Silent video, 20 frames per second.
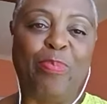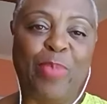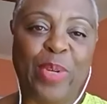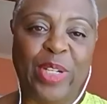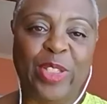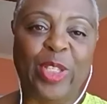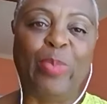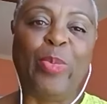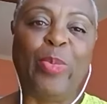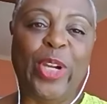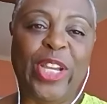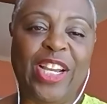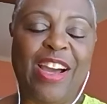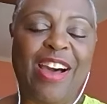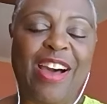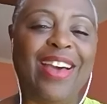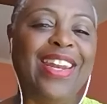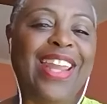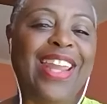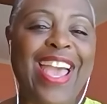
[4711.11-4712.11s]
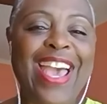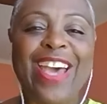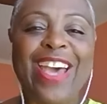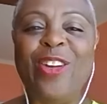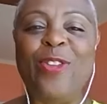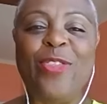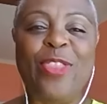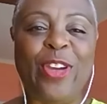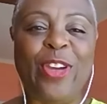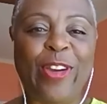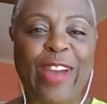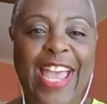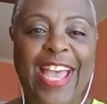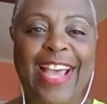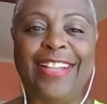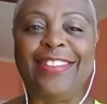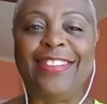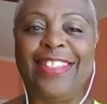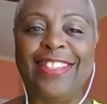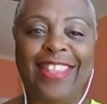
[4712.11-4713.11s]
bus boycott had on their
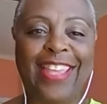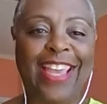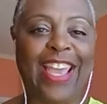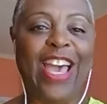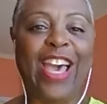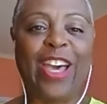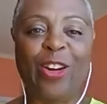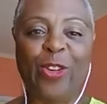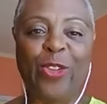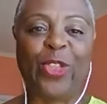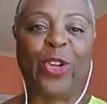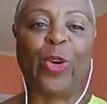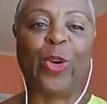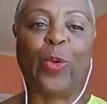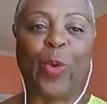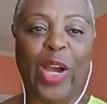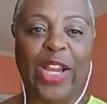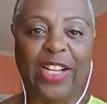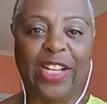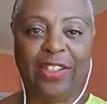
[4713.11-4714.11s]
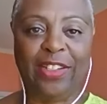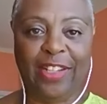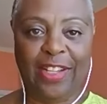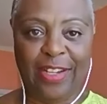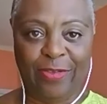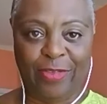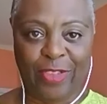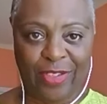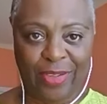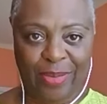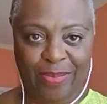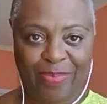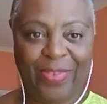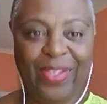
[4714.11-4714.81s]
hats, they had on their white gloves.